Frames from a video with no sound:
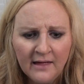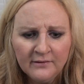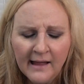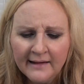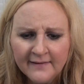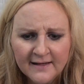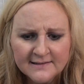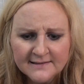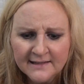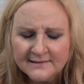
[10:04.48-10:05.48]
health like
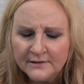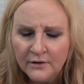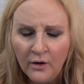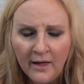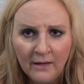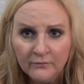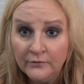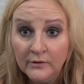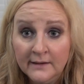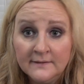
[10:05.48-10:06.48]
this. It's not
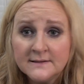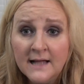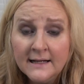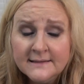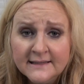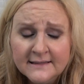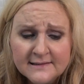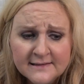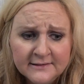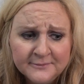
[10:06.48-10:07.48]
helpful in the
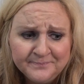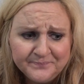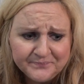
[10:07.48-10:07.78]
slightest. And